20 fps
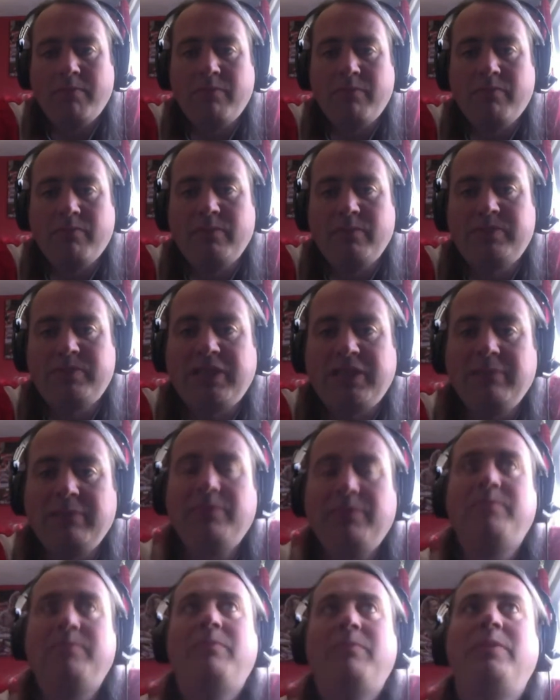We've
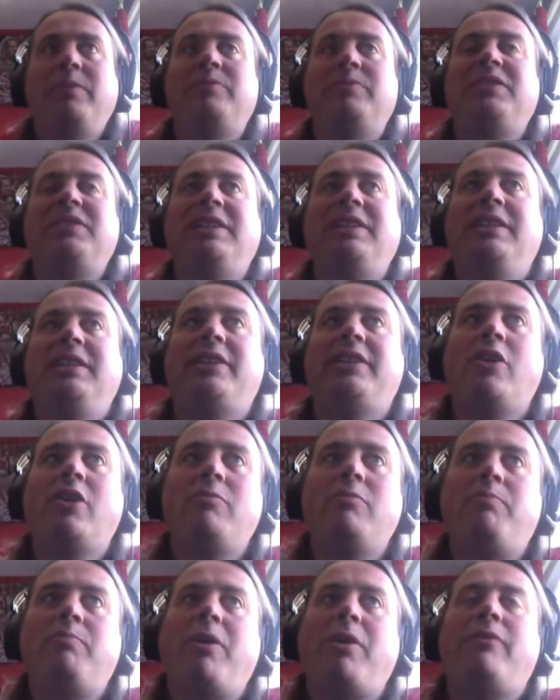seen it
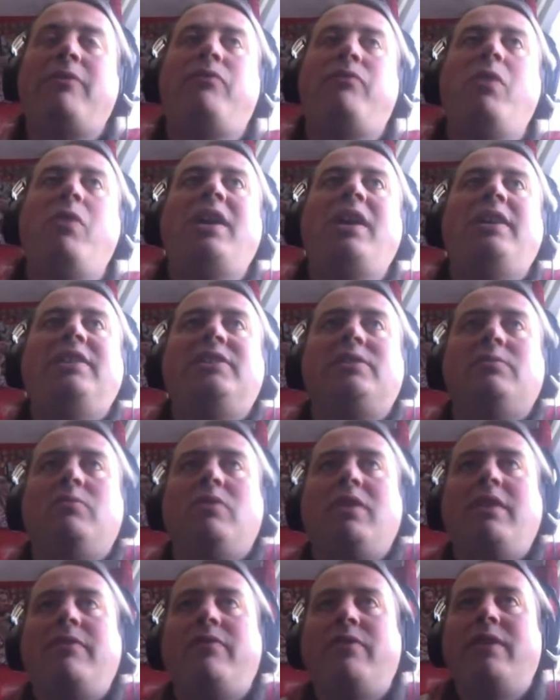go both ways and
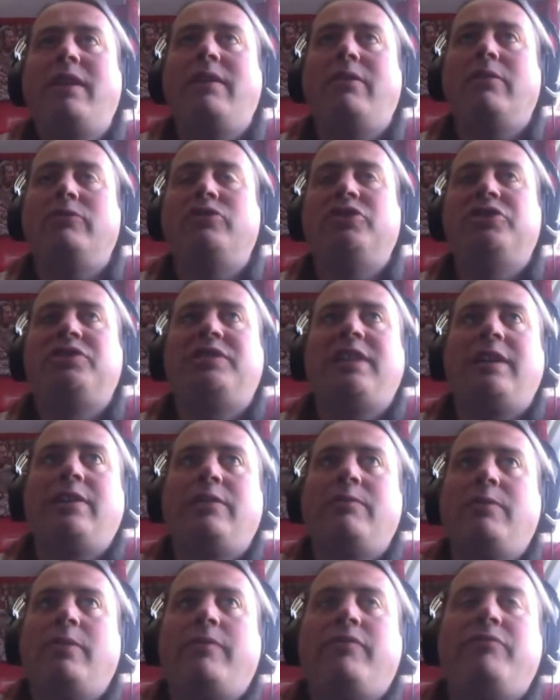whatever. Now, not just down
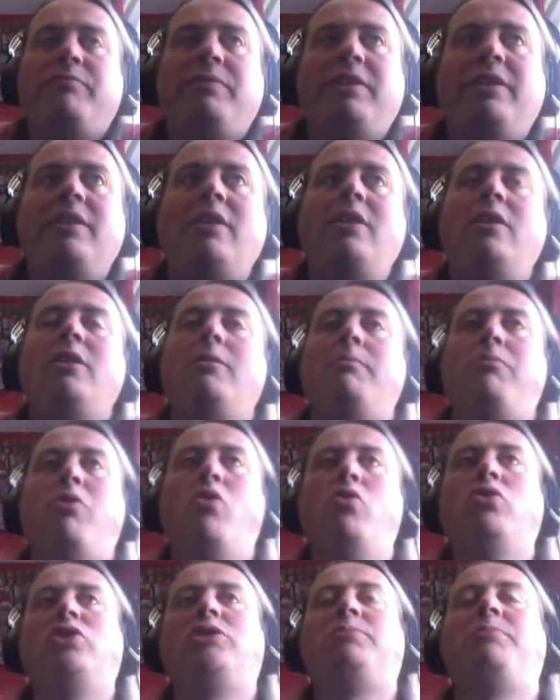the road for me.
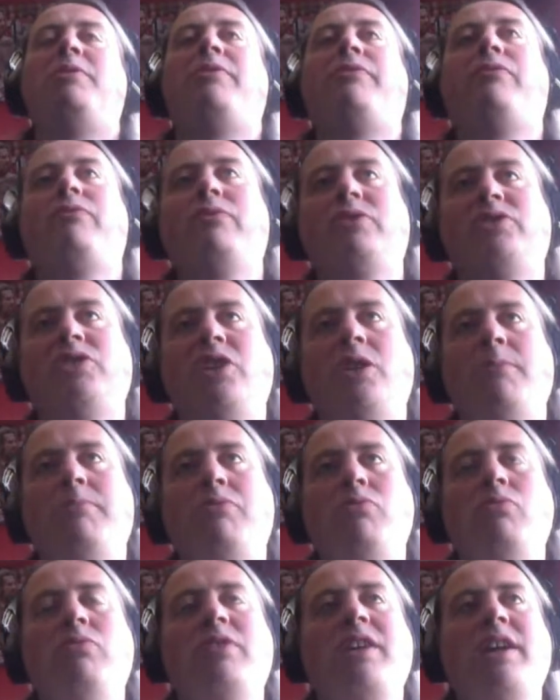Portsmouth, for
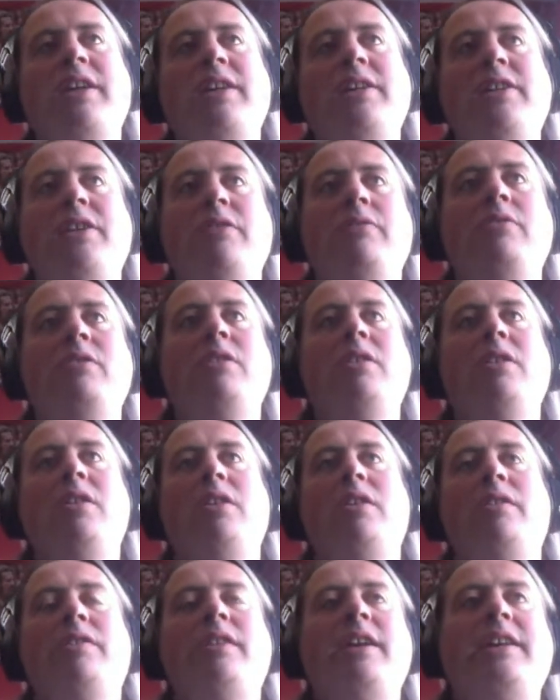example,
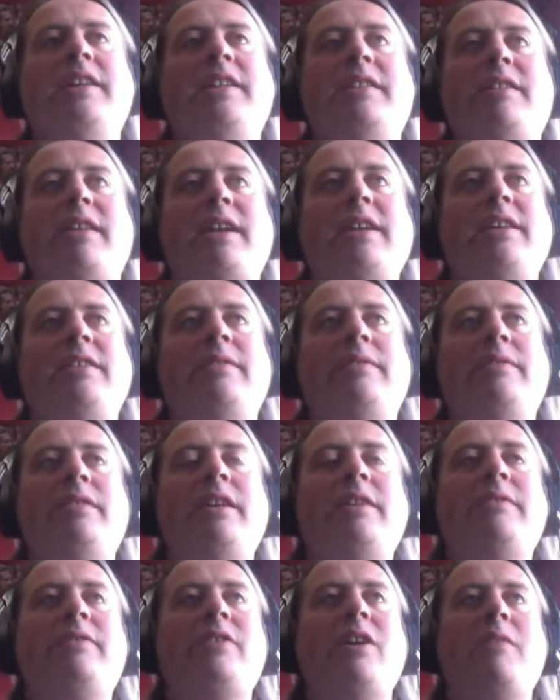they
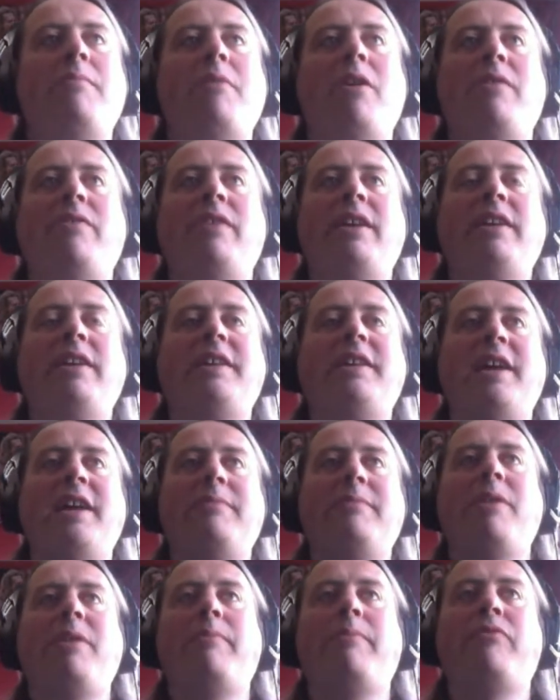
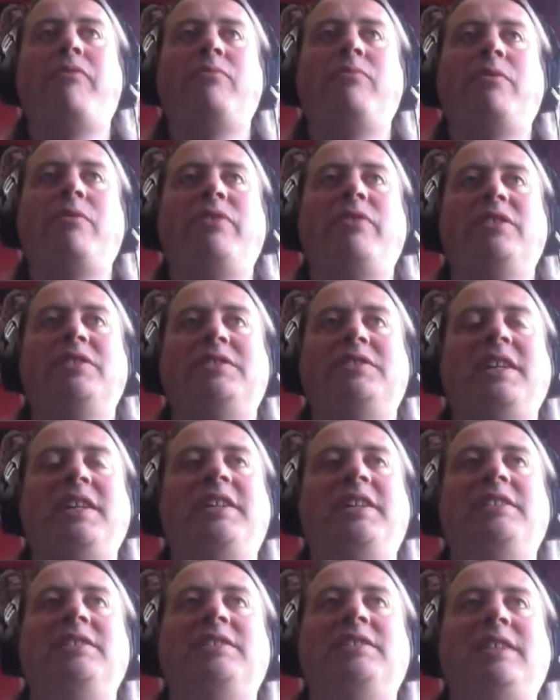came up from, I think, the
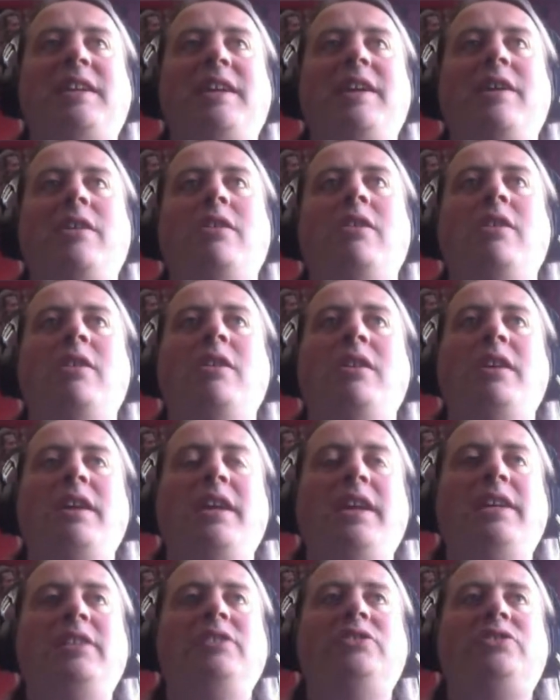second tier
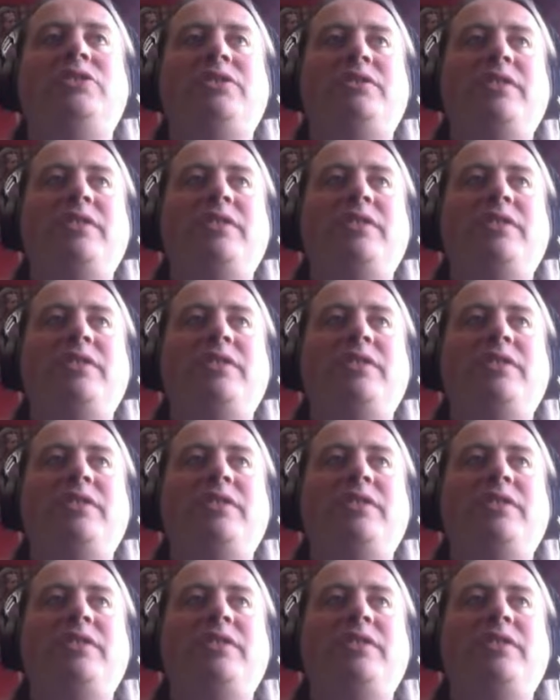won